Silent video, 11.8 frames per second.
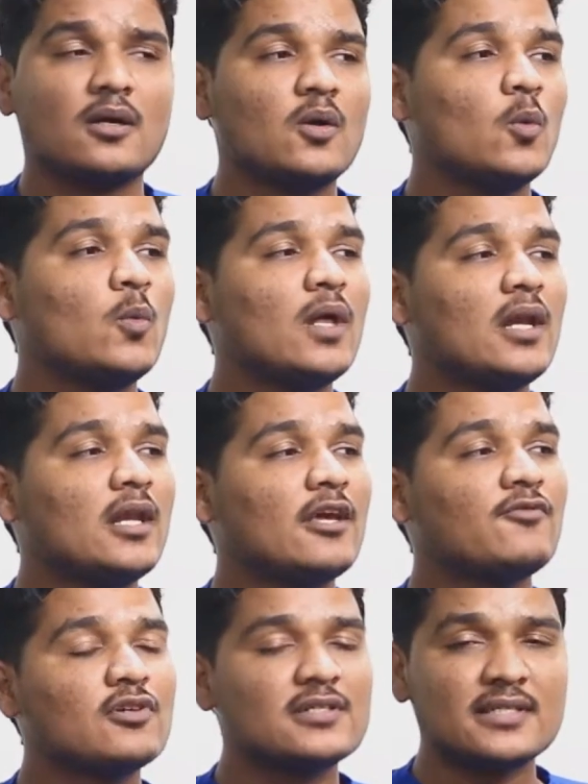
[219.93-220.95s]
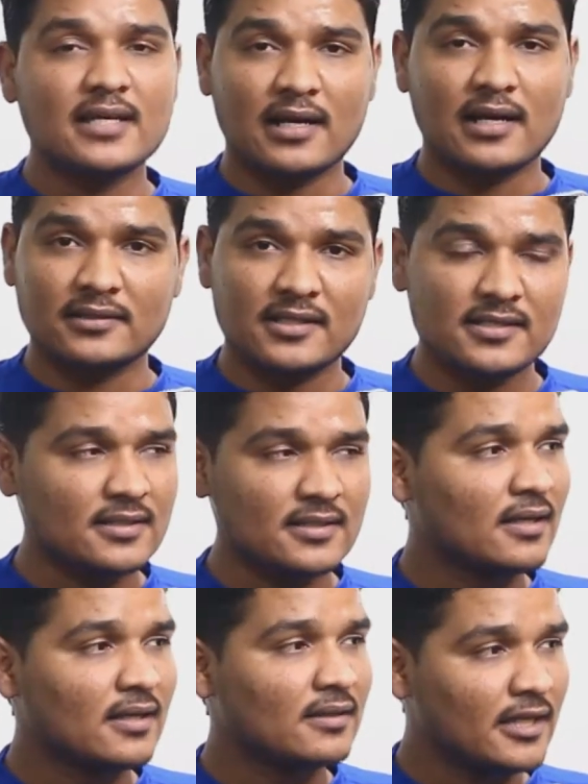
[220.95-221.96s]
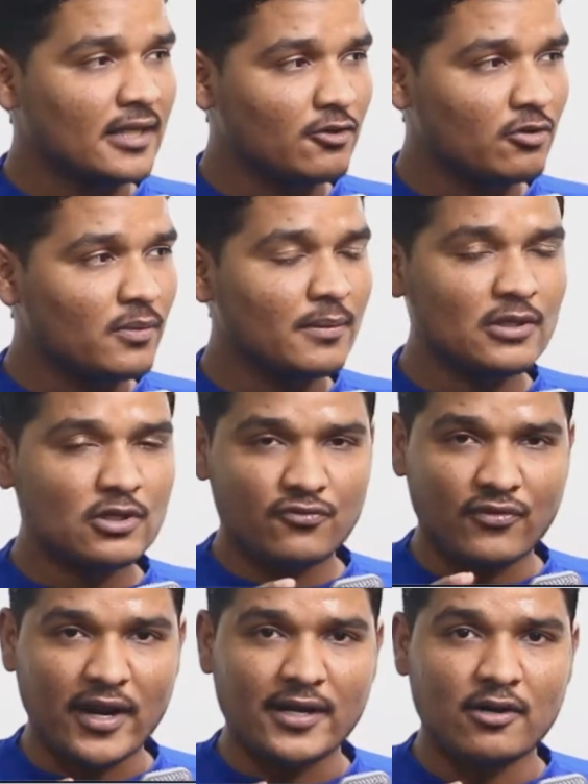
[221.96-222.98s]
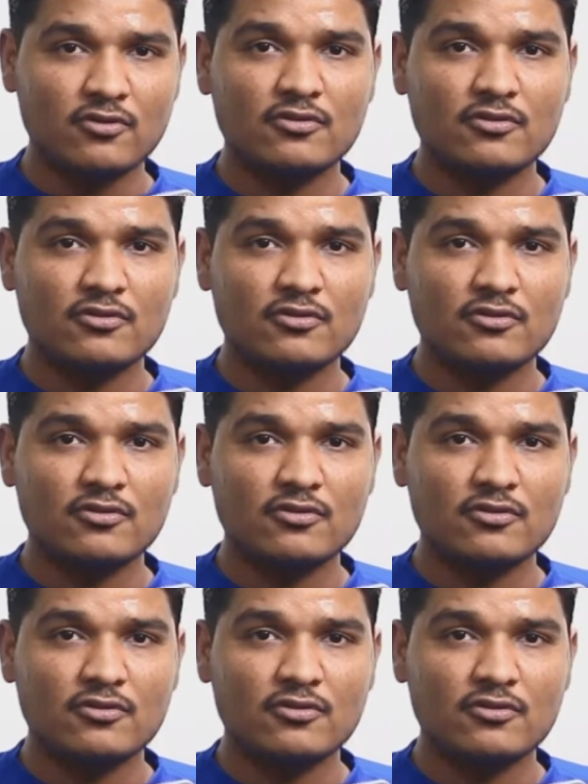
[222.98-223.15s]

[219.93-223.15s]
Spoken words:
Well, if you'll see another reason, then you will be able to find out